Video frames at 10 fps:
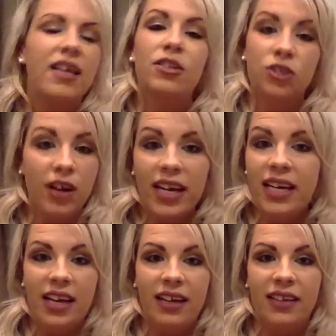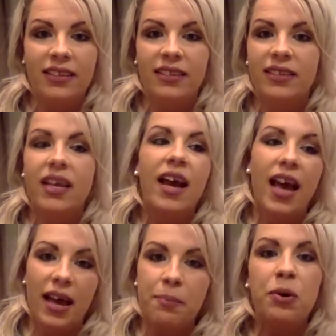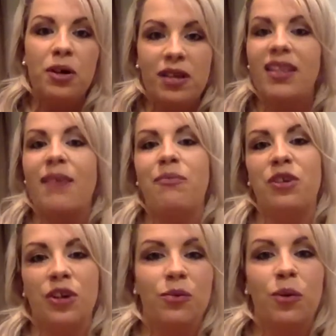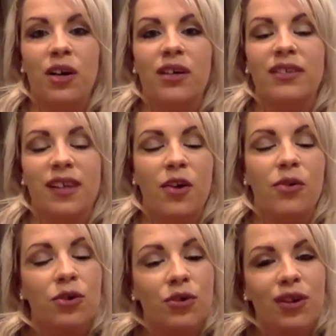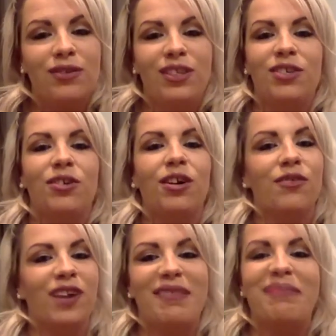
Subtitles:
trainings and putting them to good work. So kudos to you, girlfriend.